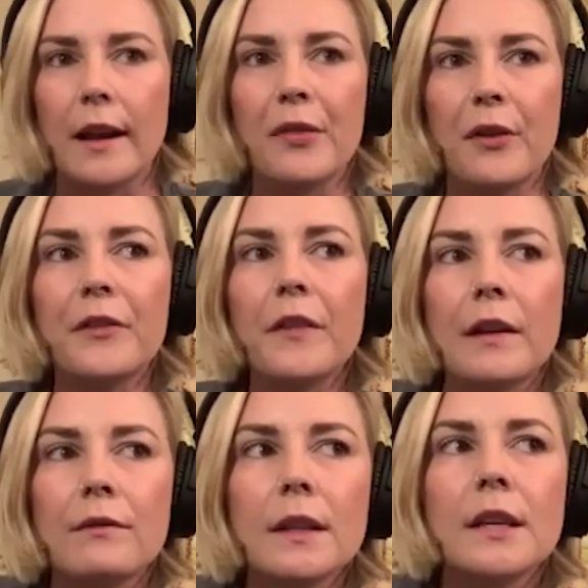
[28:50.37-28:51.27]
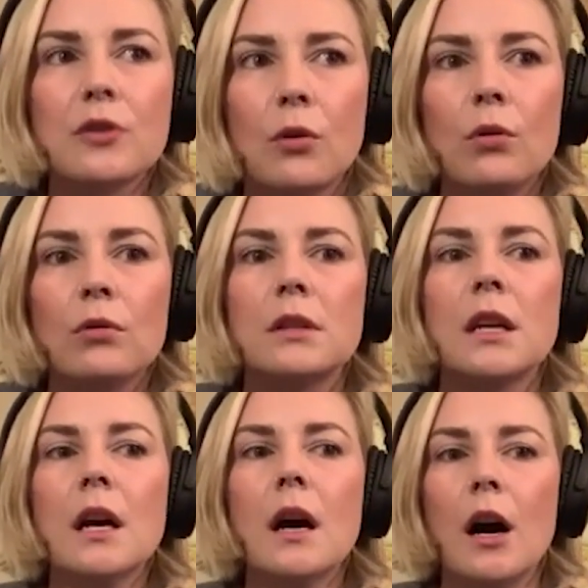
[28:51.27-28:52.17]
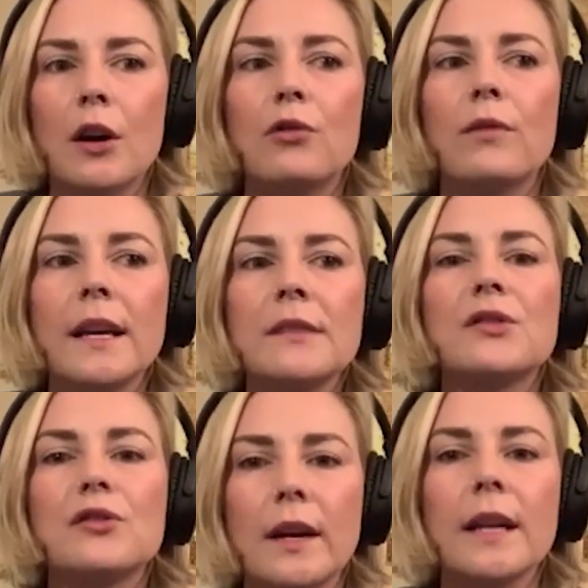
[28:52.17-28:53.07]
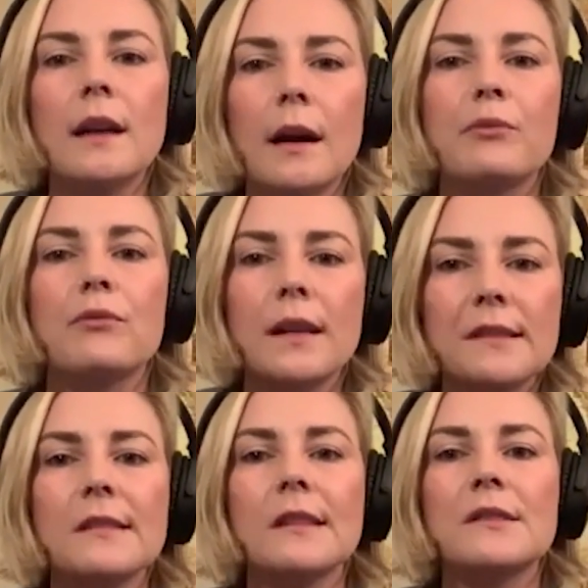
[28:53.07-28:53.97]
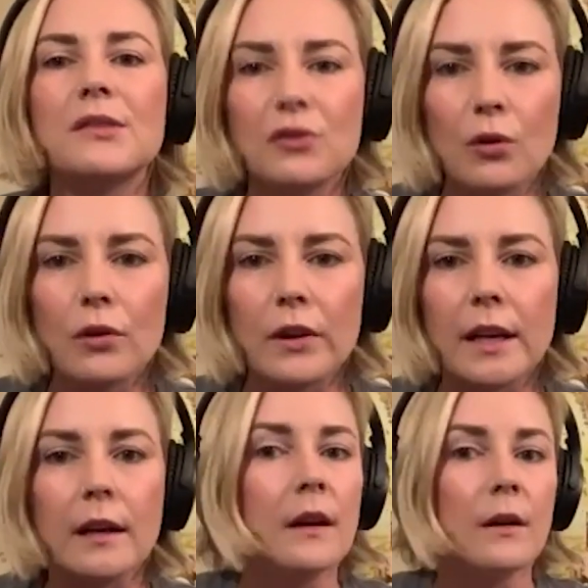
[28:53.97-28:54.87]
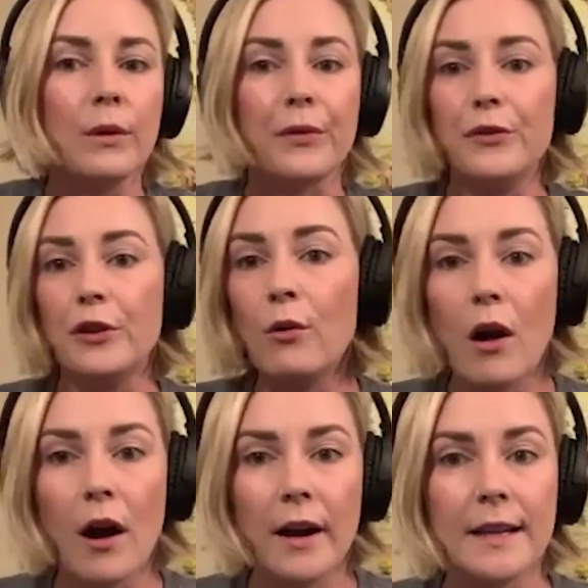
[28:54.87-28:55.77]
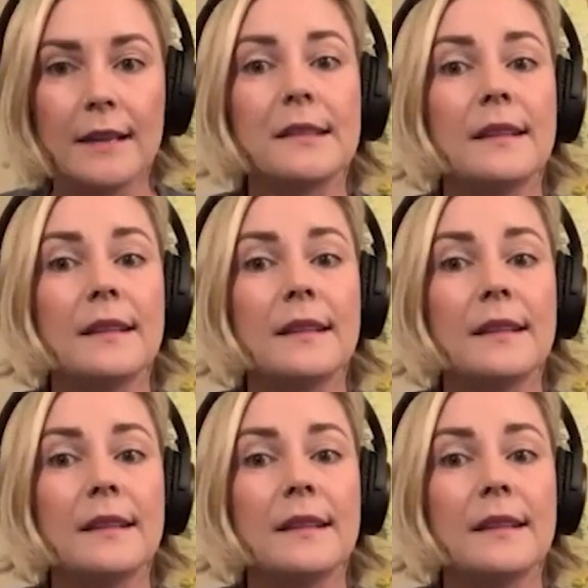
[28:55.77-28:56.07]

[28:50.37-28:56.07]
I thought that they really told a great straight up wrestling story with no audience.